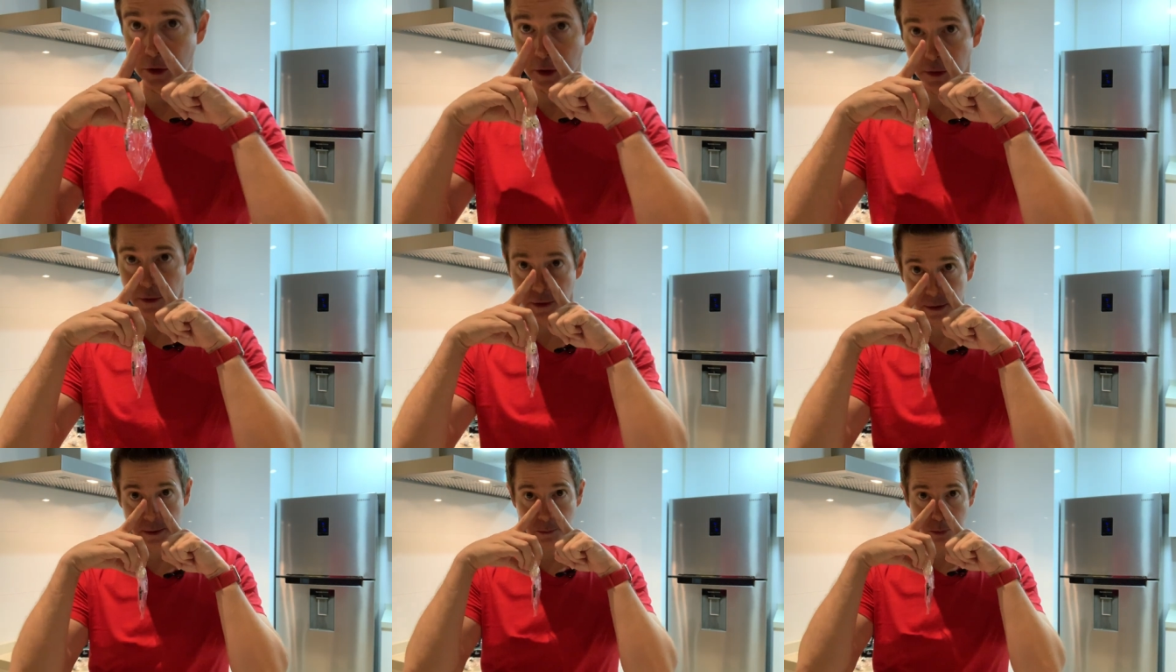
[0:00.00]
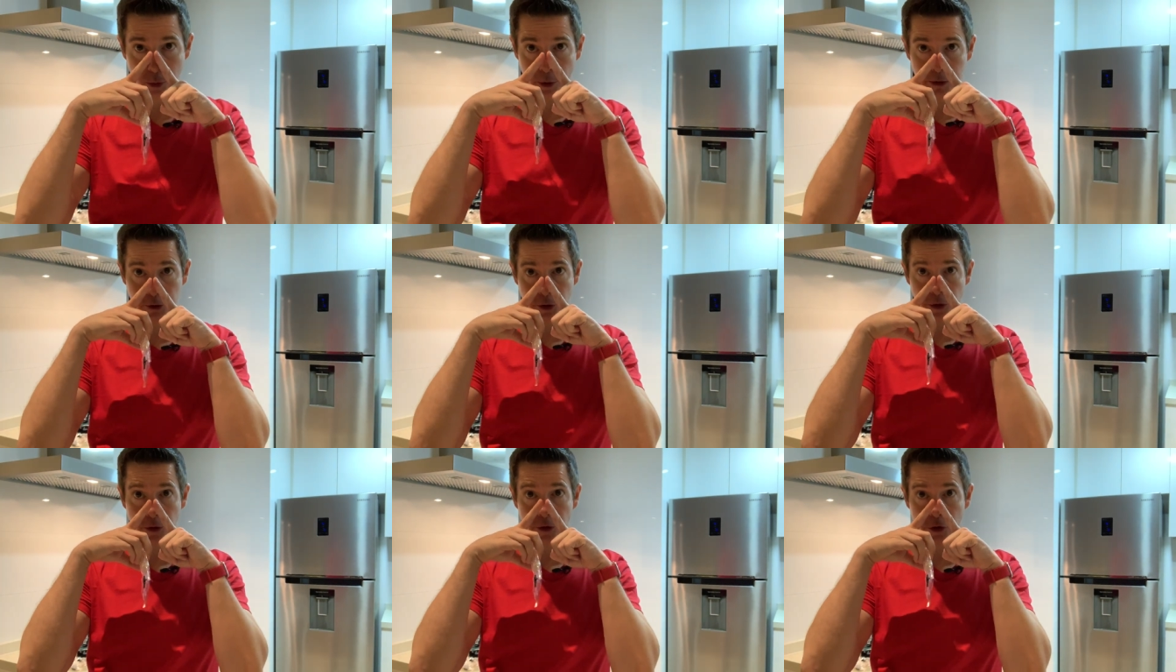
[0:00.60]
that the point
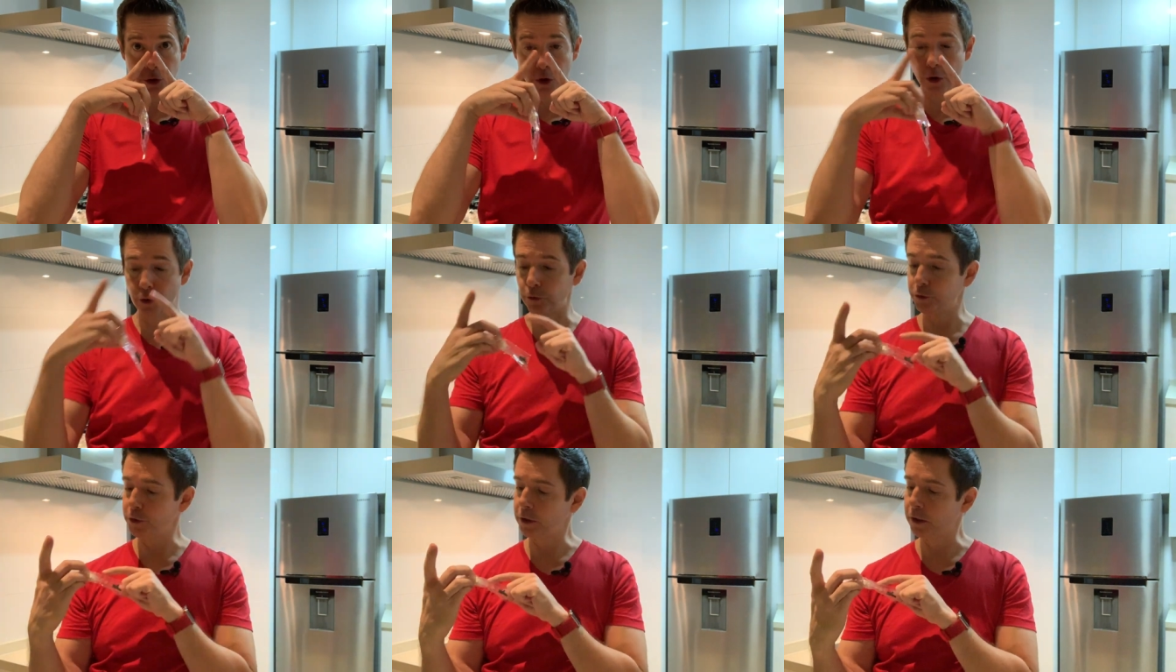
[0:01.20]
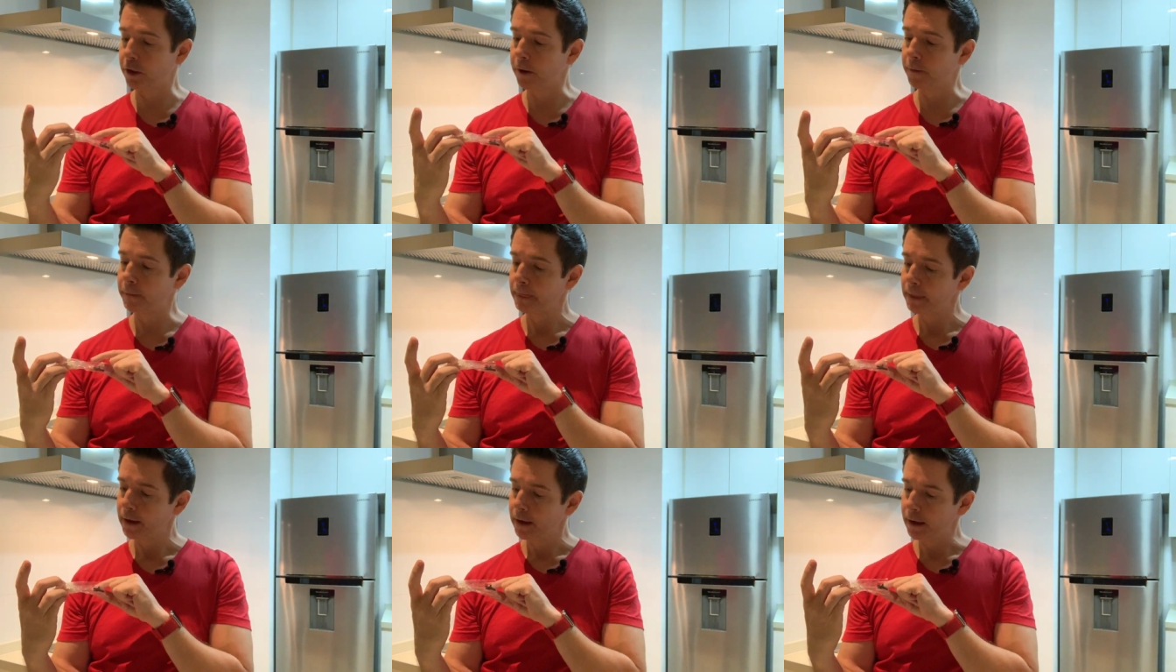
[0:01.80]
on the nose here
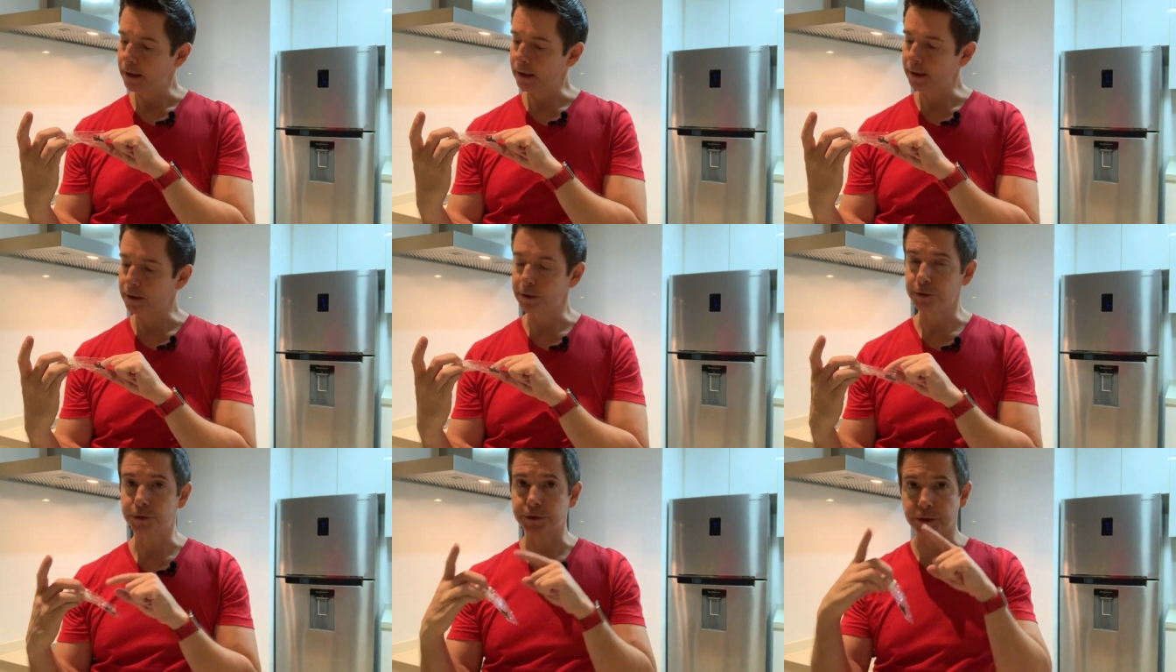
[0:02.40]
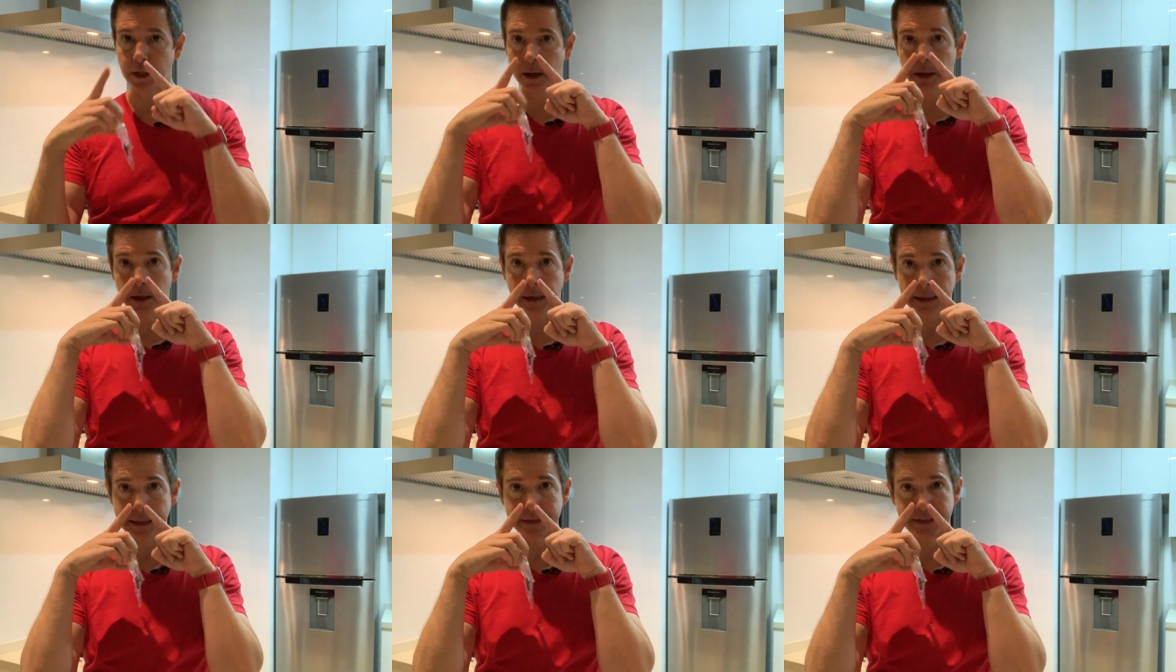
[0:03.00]
is uh,
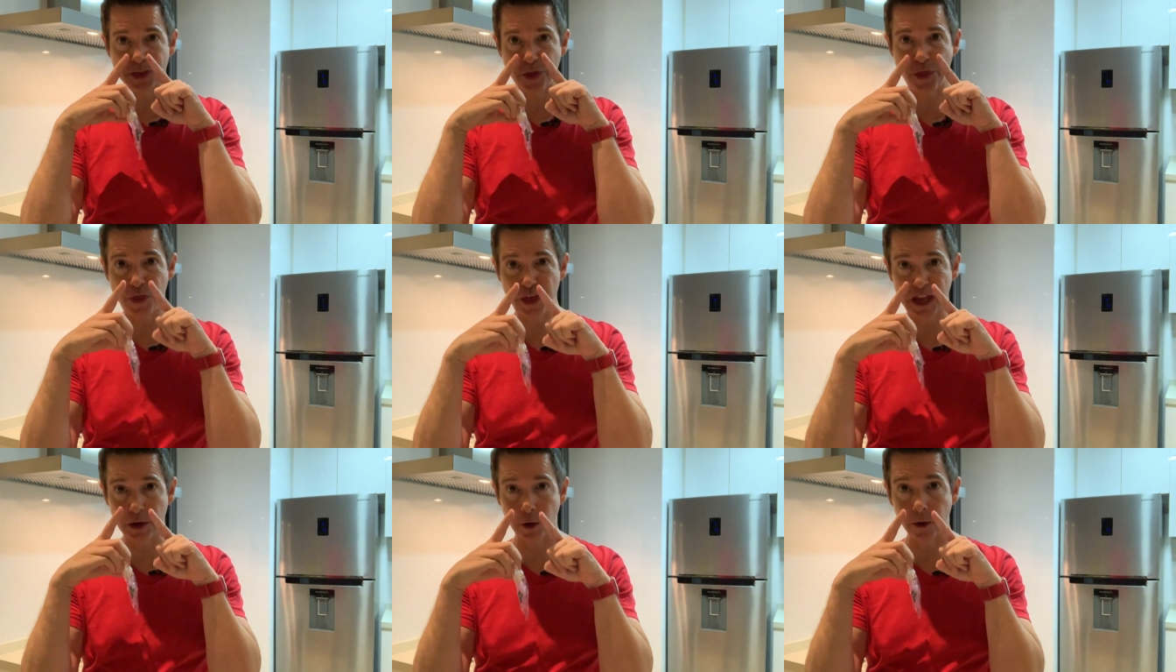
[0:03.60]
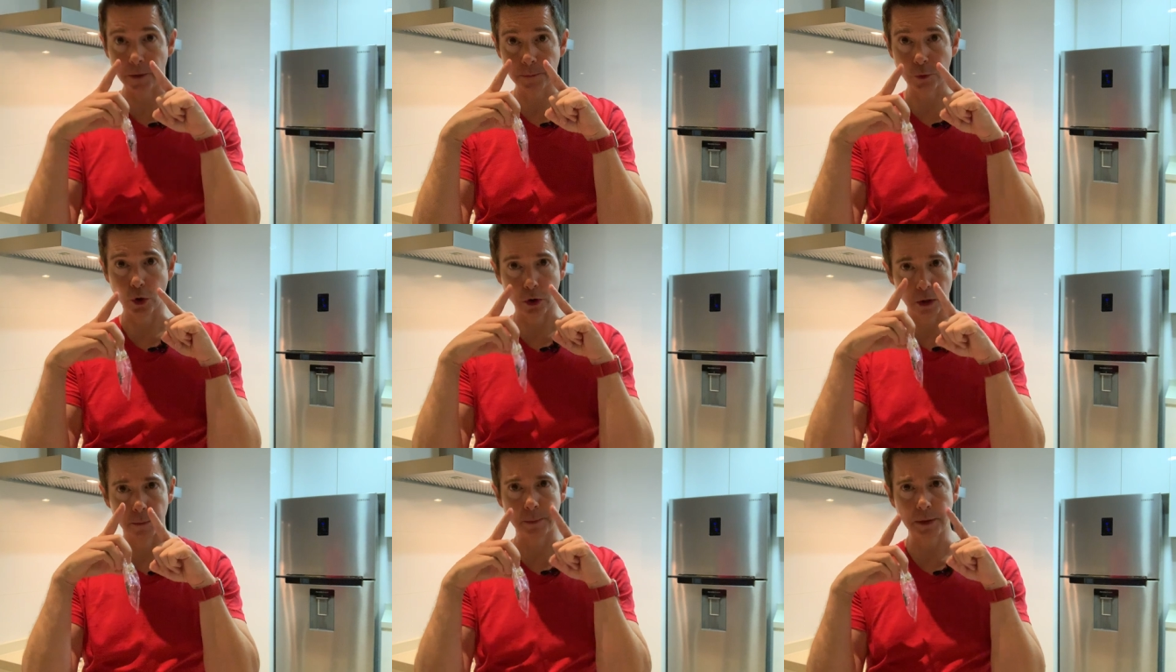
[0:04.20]
is thinner
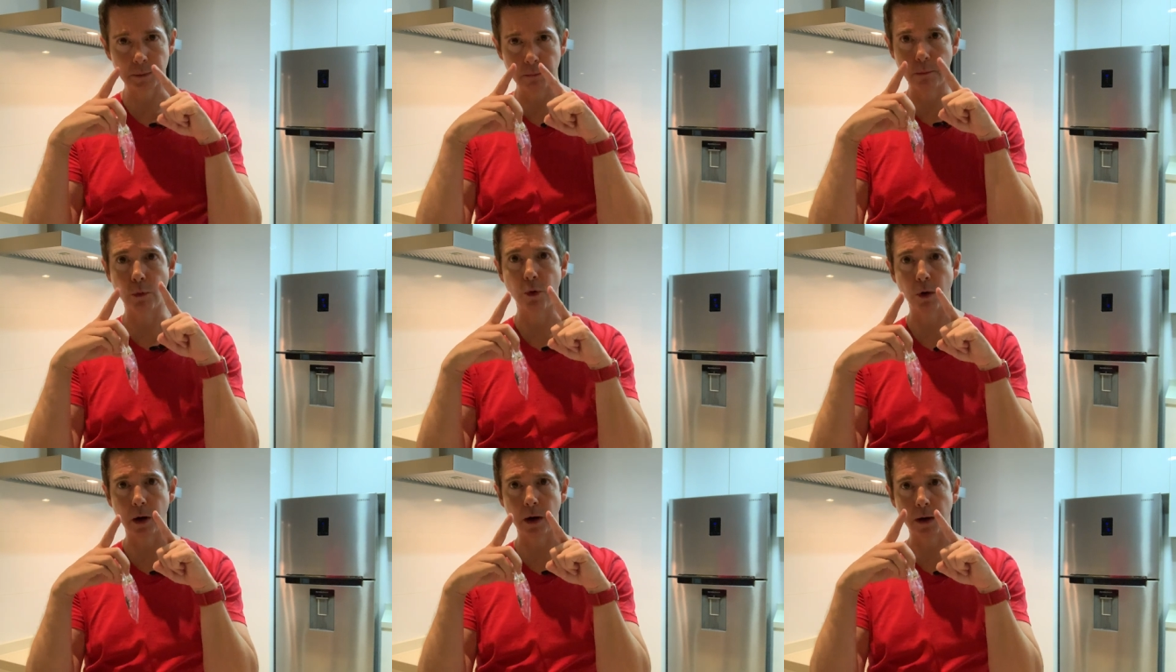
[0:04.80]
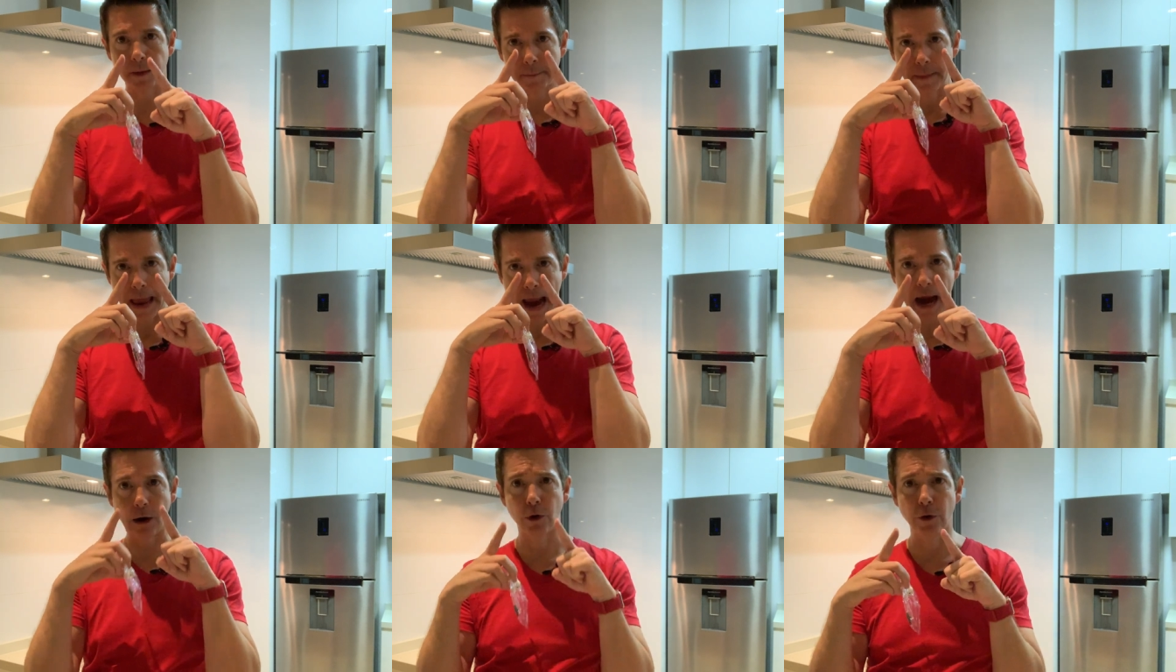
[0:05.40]
or a bit more
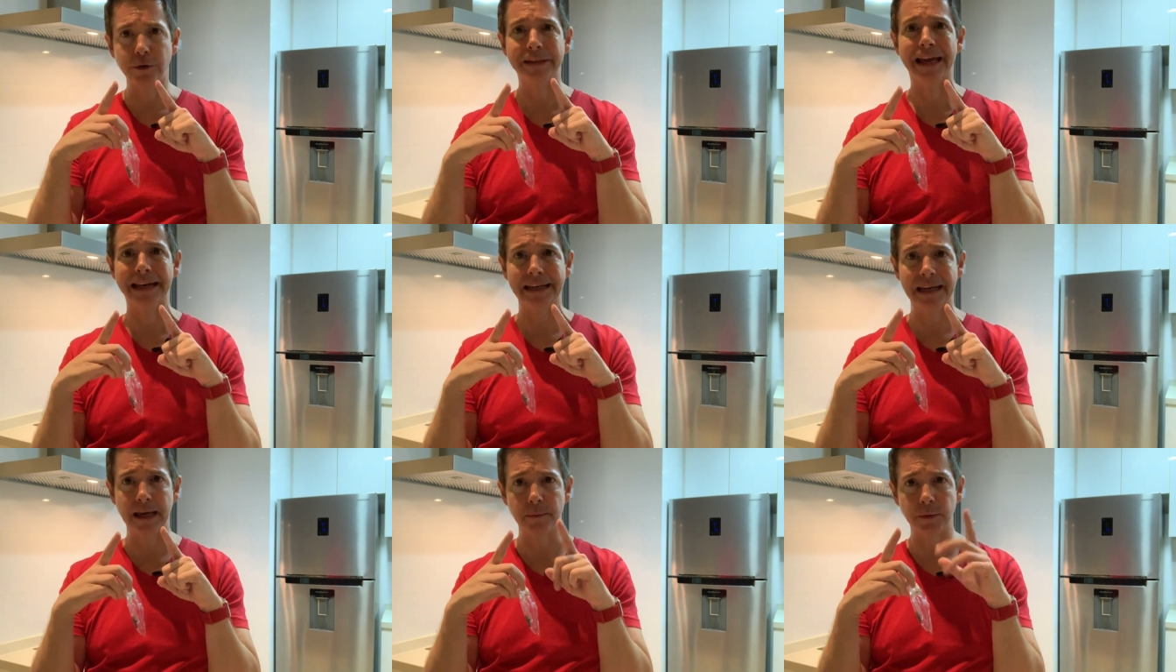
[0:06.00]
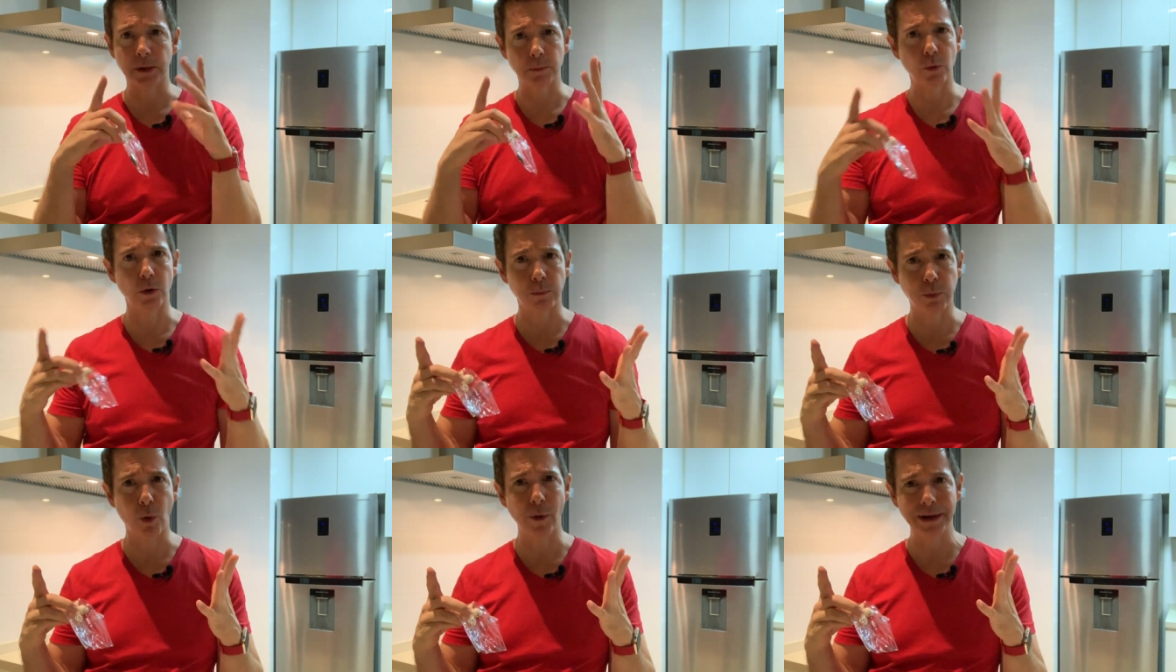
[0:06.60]
aerodynamic more
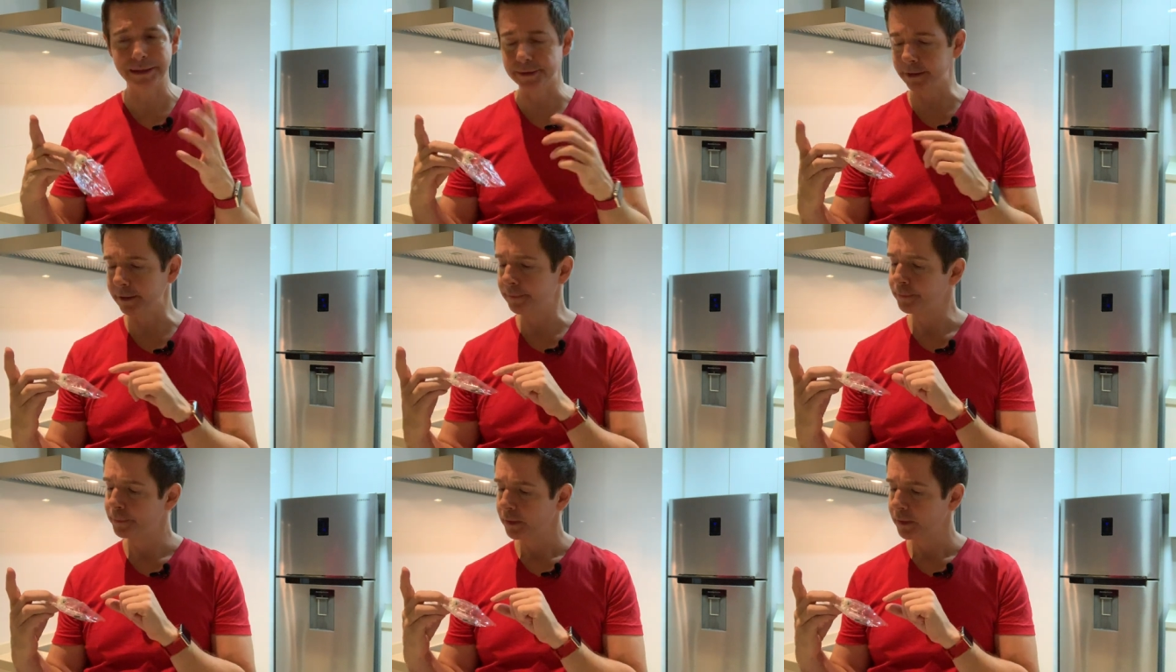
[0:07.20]
pointy